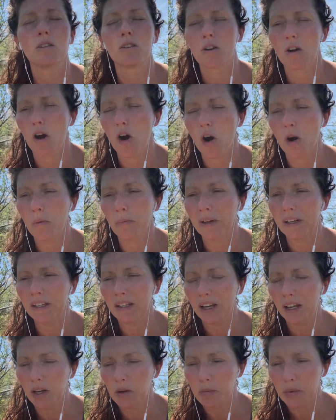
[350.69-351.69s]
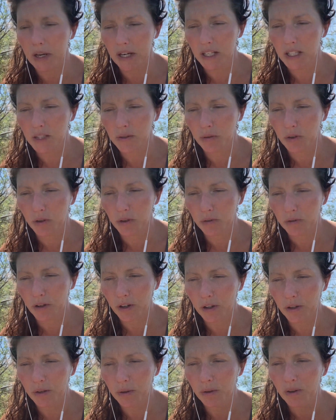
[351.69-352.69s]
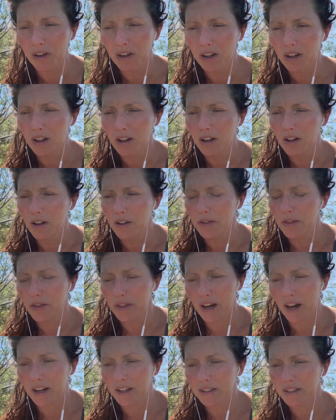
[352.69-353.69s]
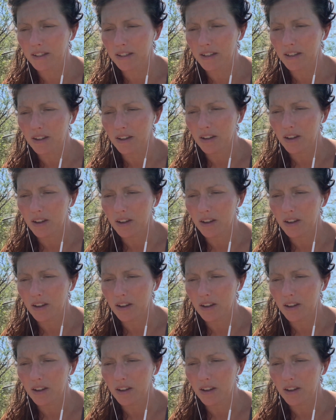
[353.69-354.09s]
calming and peaceful for you. That's